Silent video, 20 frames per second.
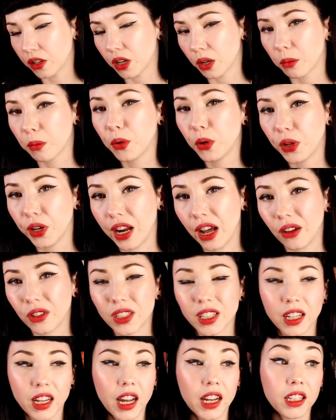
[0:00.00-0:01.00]
that are put
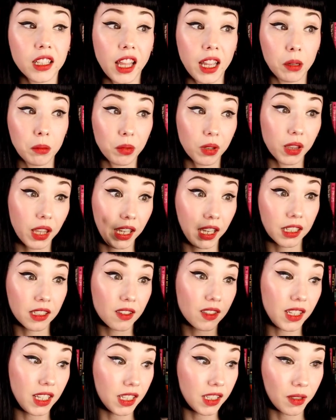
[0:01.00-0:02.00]
out to kind of like
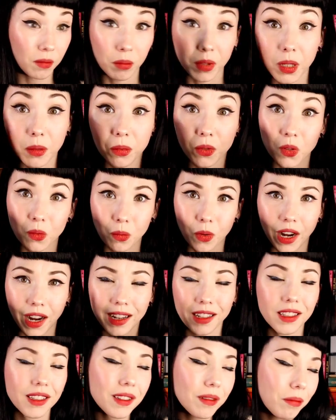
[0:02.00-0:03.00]
plant seeds in people's
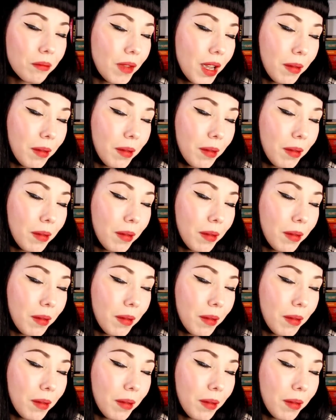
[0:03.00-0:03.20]
brains.